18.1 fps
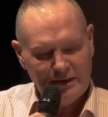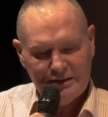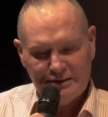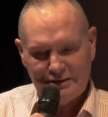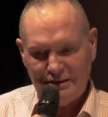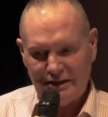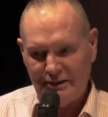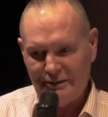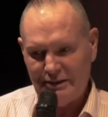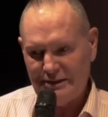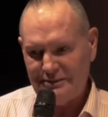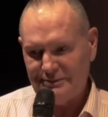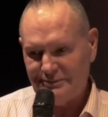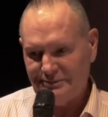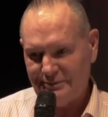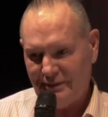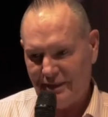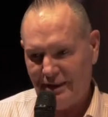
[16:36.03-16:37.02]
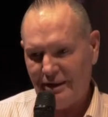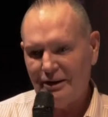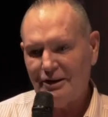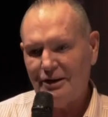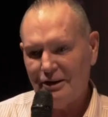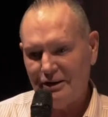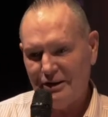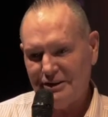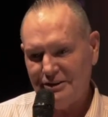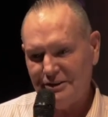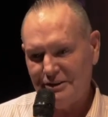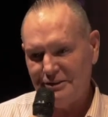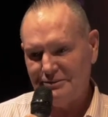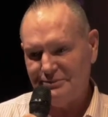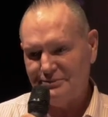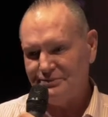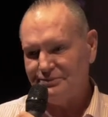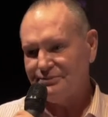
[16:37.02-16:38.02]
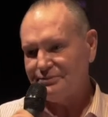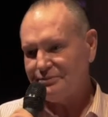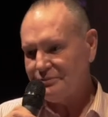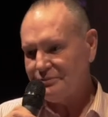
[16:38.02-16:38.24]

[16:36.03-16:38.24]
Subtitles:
So I went, all right, done.